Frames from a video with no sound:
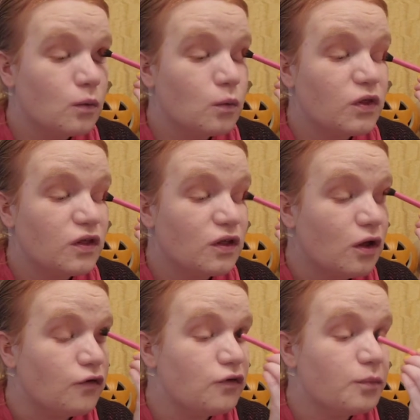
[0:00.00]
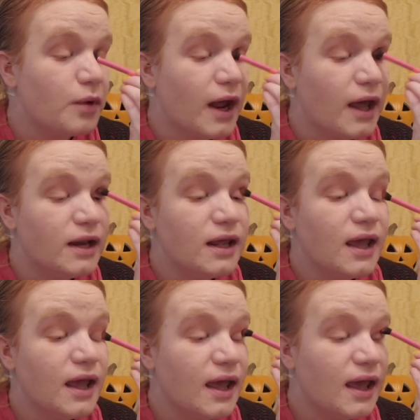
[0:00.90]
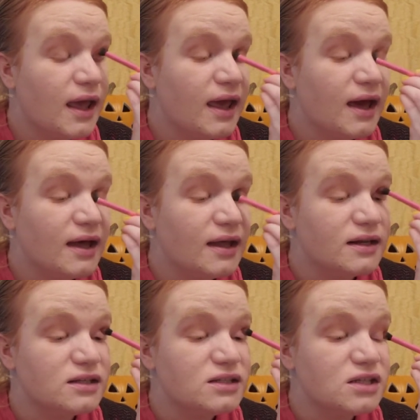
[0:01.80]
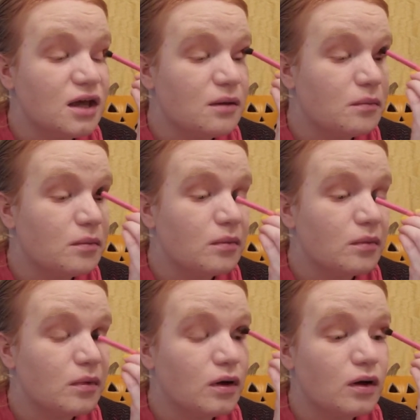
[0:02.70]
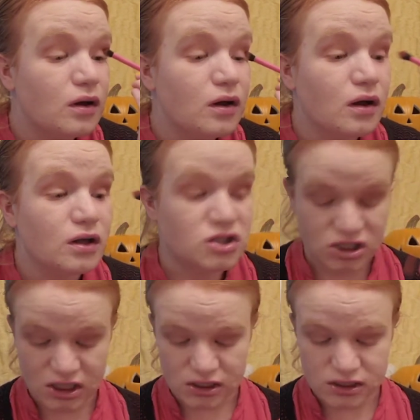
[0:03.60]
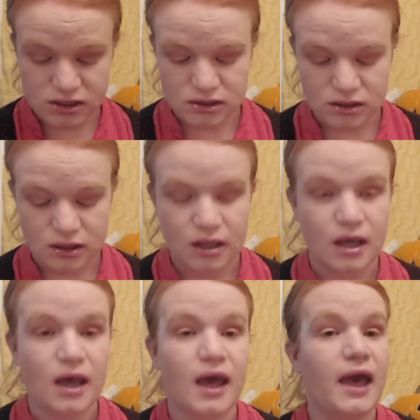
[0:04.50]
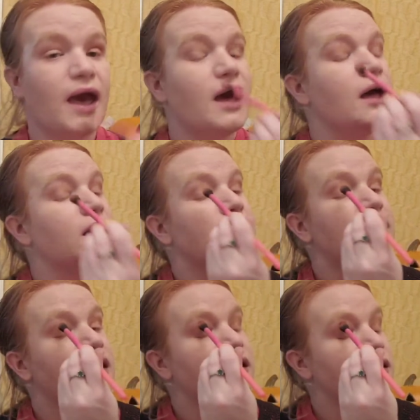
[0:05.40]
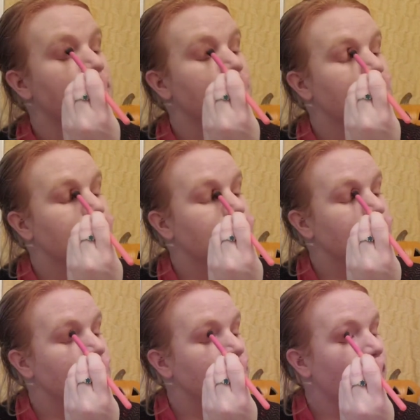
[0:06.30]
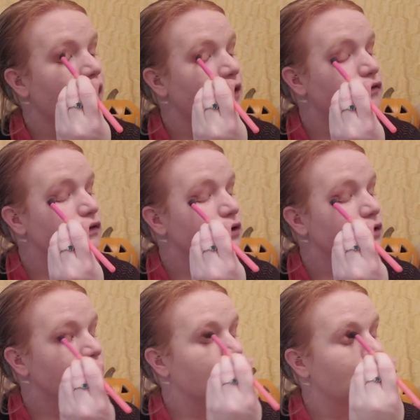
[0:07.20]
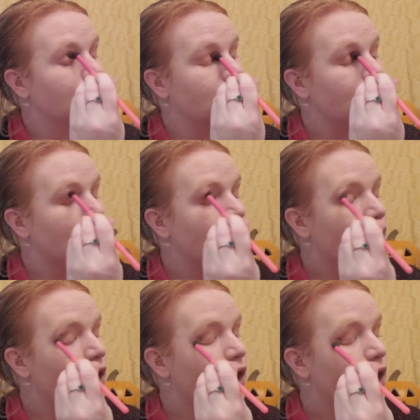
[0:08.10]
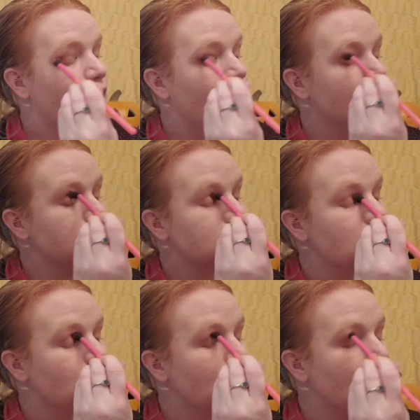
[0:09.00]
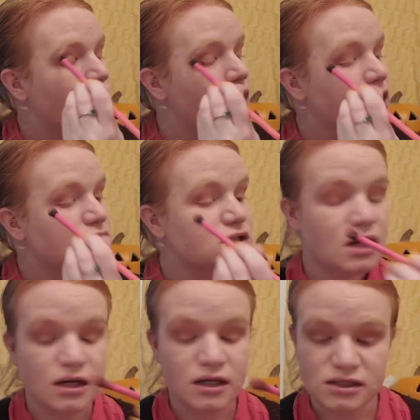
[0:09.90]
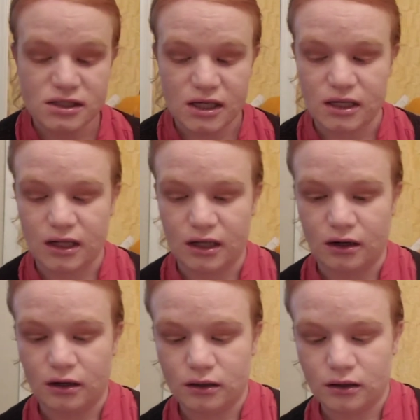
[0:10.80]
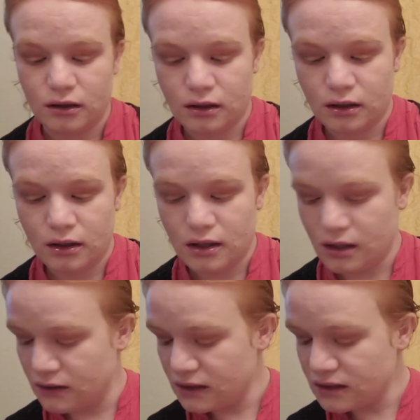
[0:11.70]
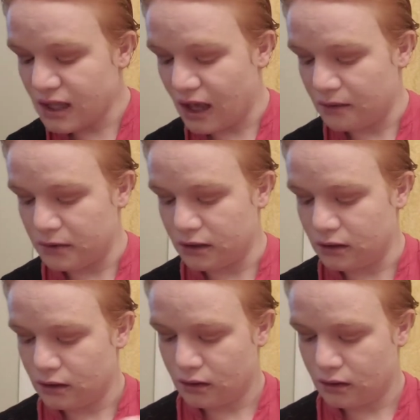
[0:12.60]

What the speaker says: with a loaf of bread and some cheese, and then left. And so Oksana's sitting here in this cabin